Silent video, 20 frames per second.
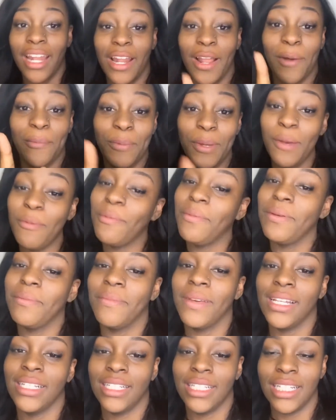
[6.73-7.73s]
people been
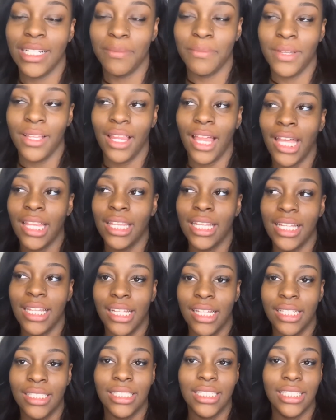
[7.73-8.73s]
messaging me lately
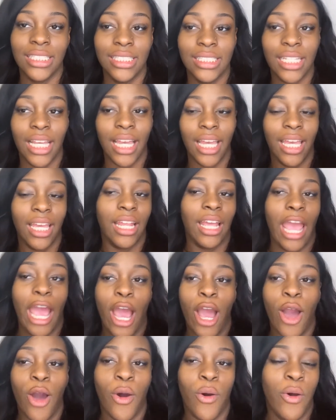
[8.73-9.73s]
just saying
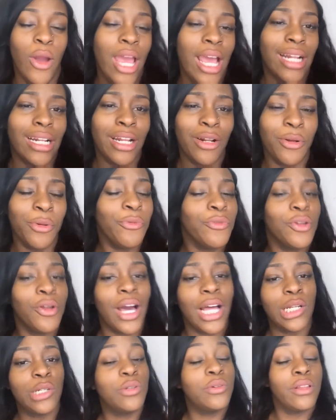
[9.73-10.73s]
how they don't even know how to
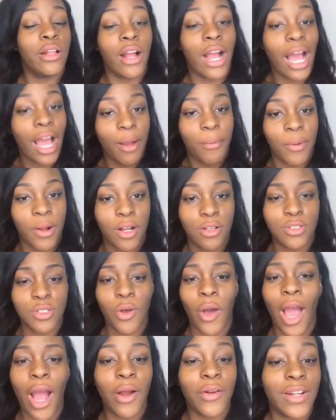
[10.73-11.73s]
do their eyebrows. So
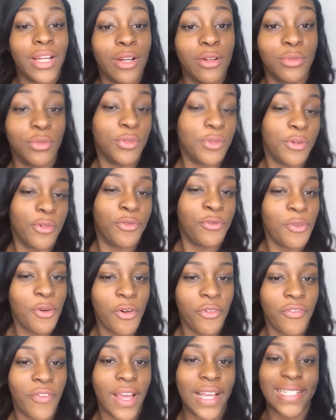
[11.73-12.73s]
how are they going to do a full face?